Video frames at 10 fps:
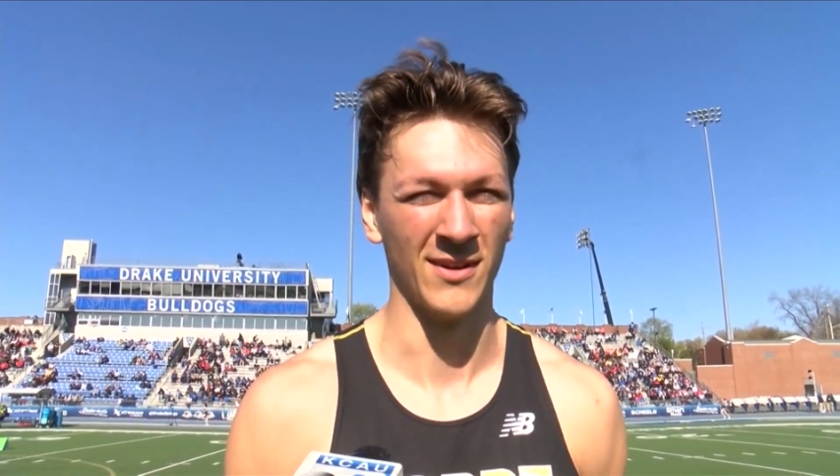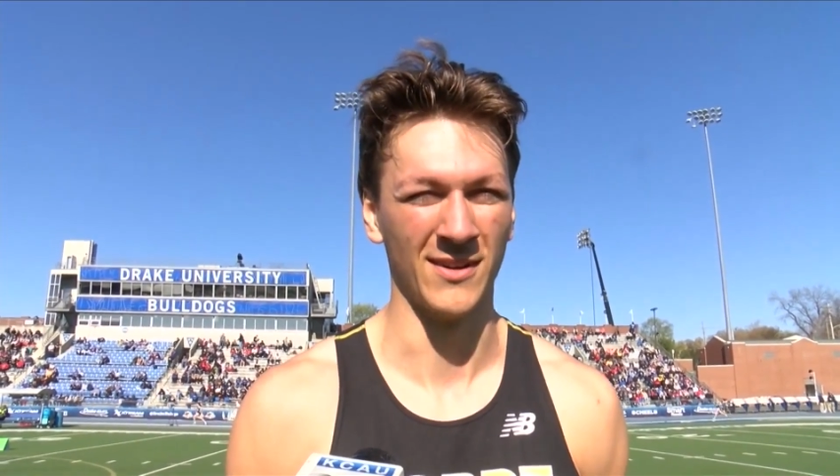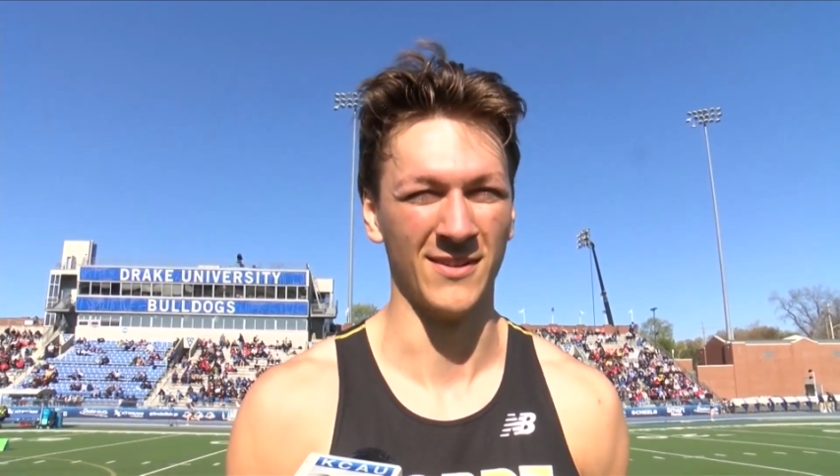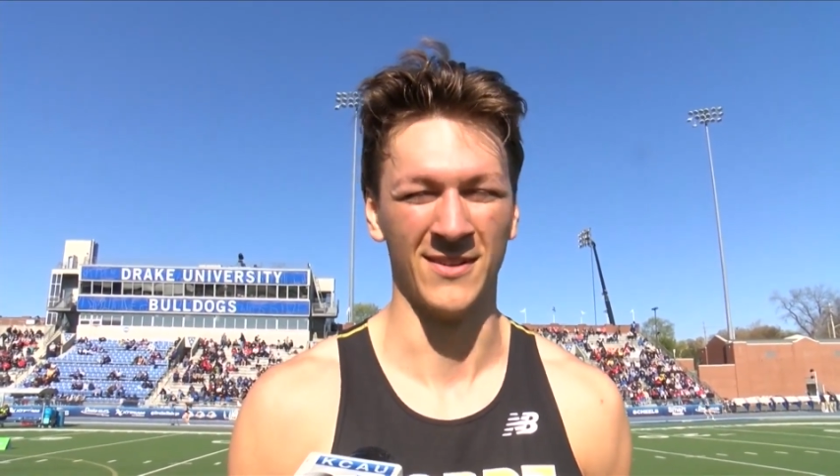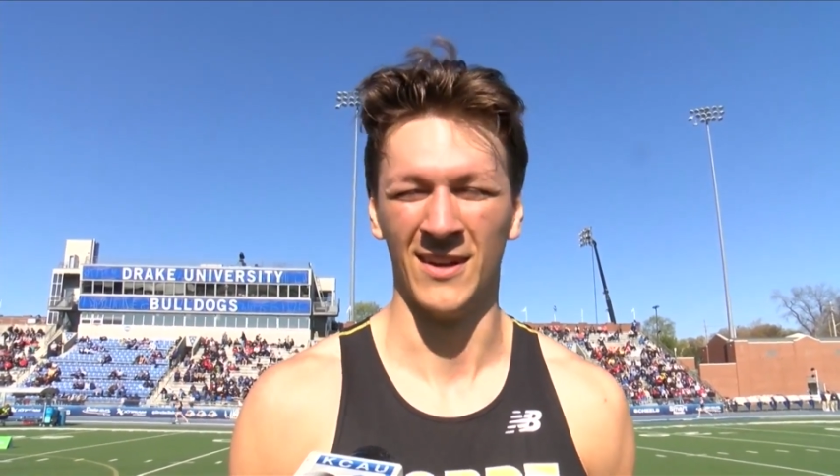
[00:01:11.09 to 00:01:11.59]

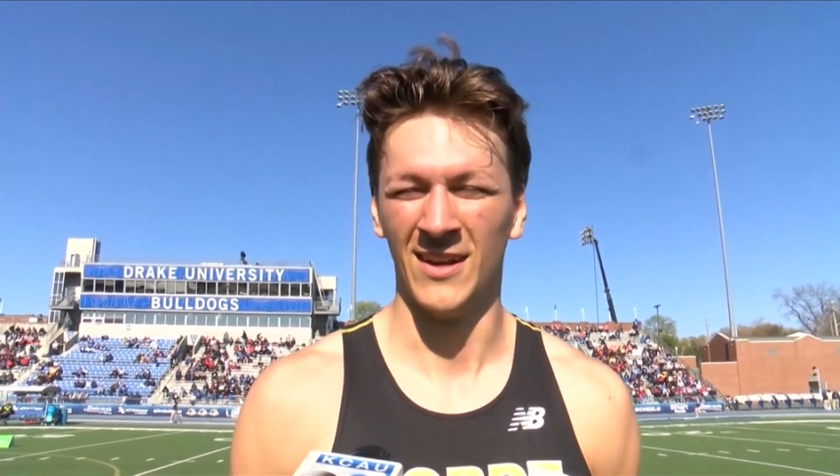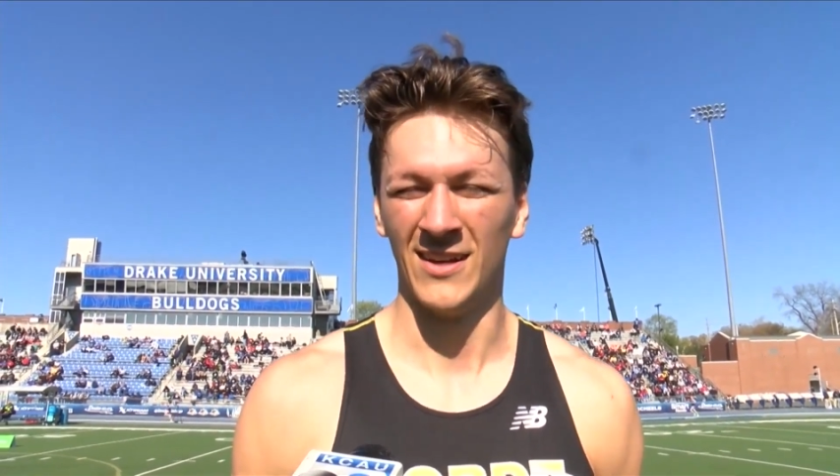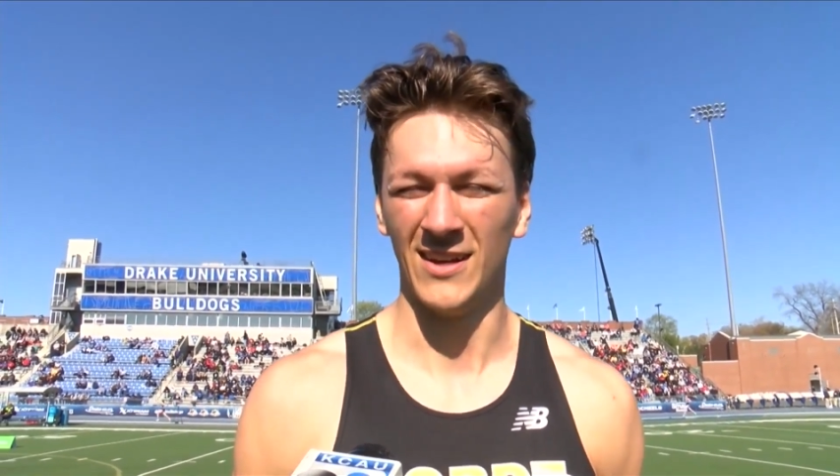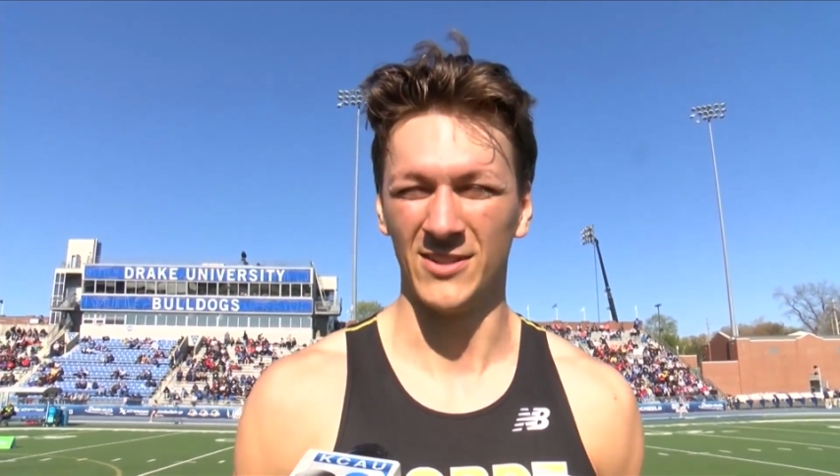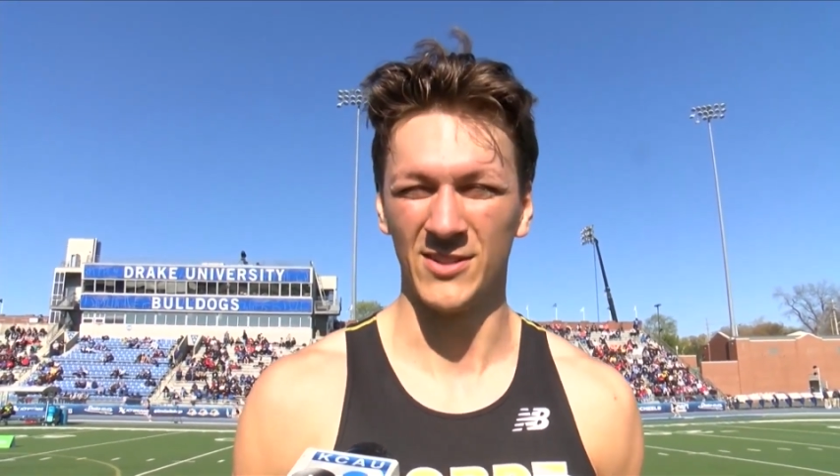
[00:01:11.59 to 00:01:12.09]
And
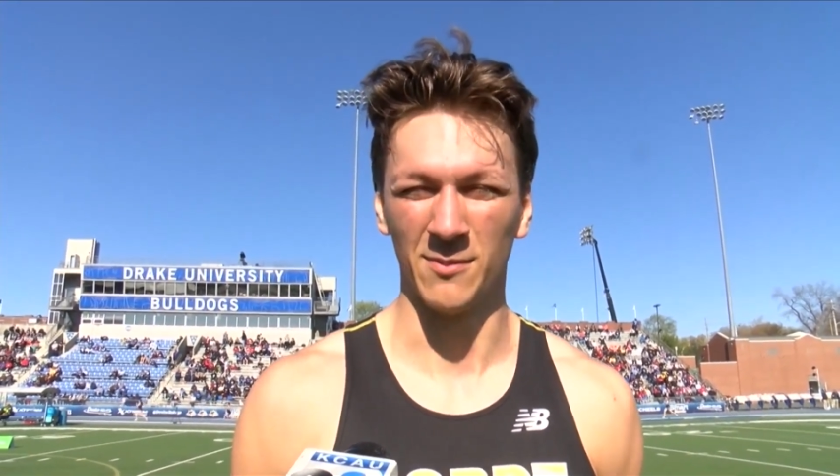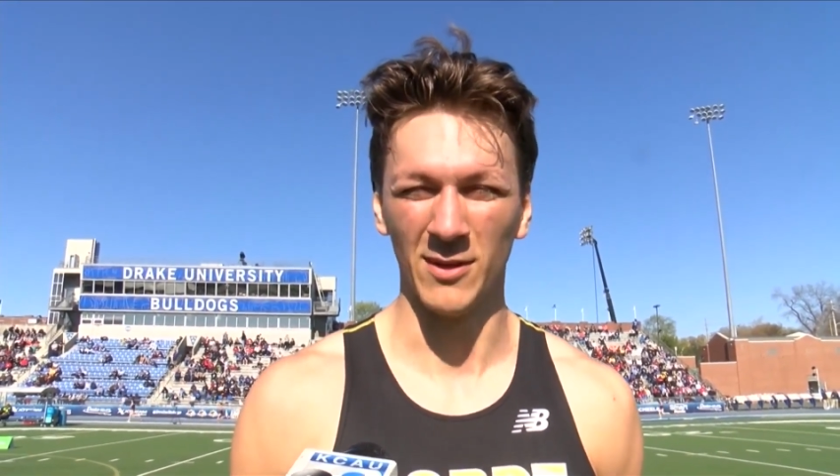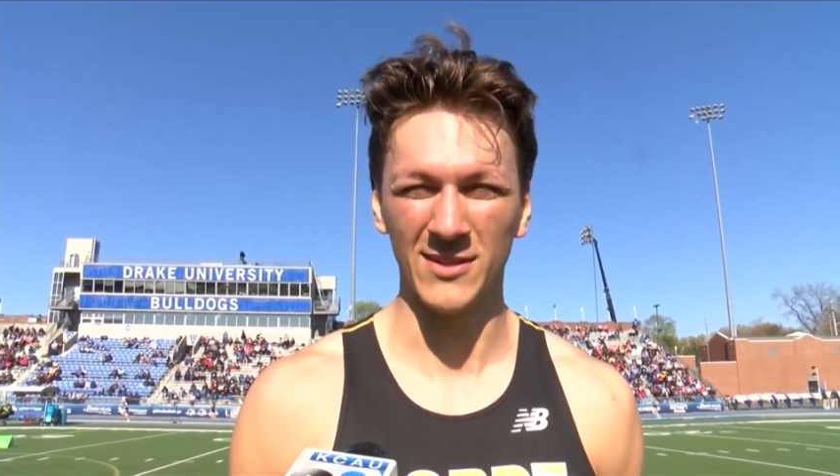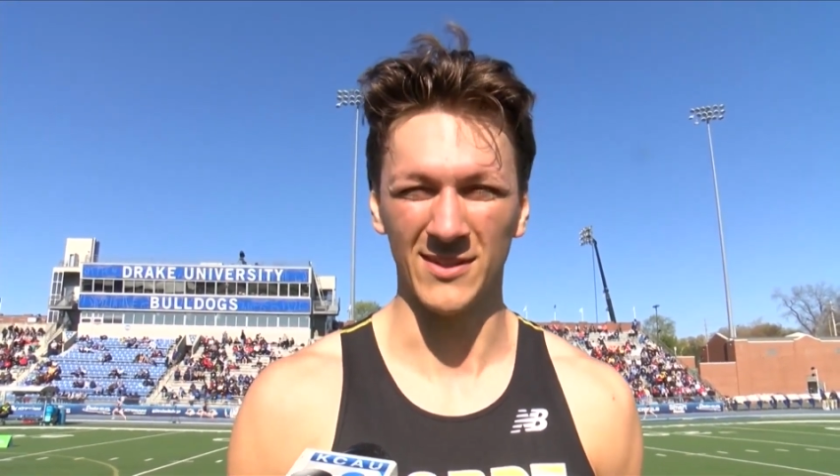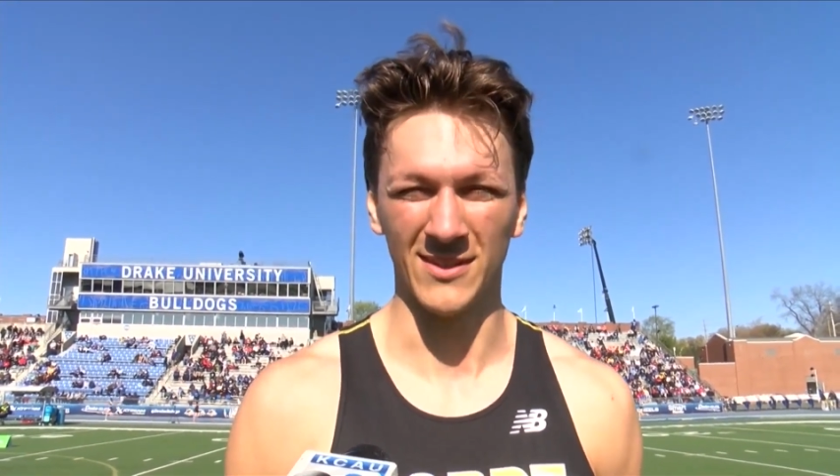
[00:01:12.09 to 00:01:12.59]
yeah, it's just a blessing.